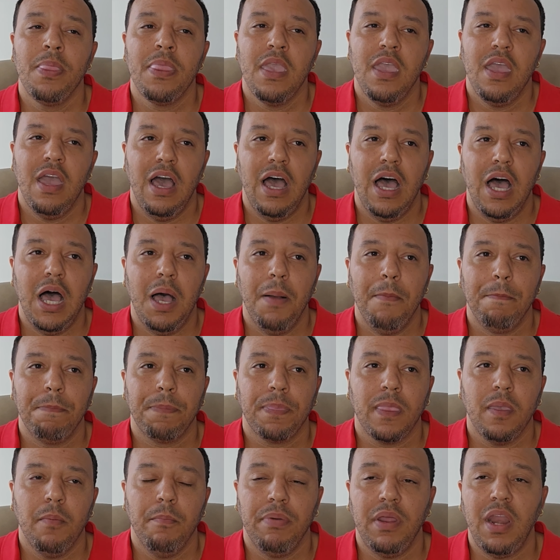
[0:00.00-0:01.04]

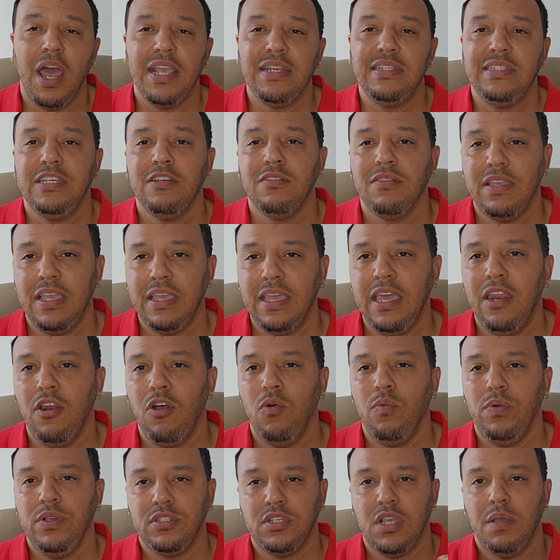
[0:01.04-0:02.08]
but ideally it
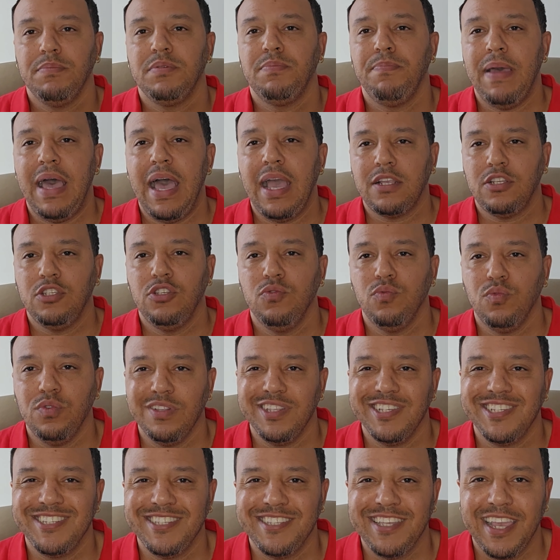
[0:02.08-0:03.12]
always comes back to real
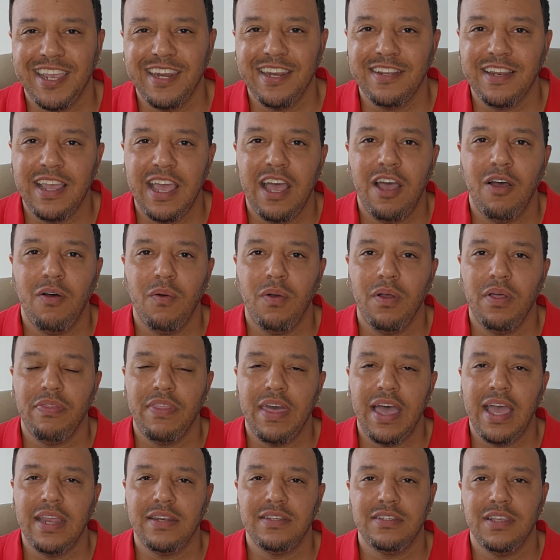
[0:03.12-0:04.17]
estate and how
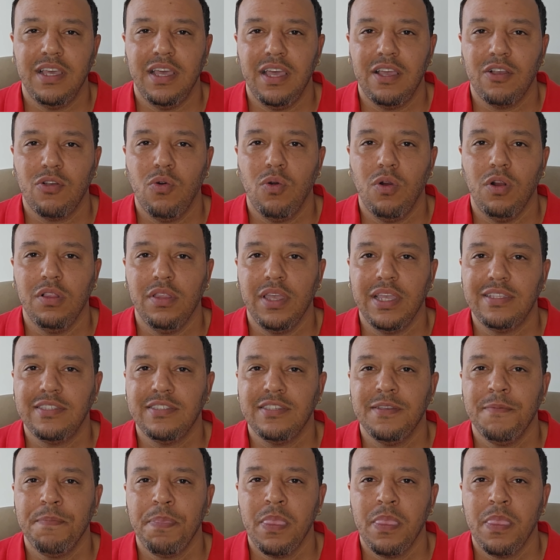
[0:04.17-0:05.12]
that correlates.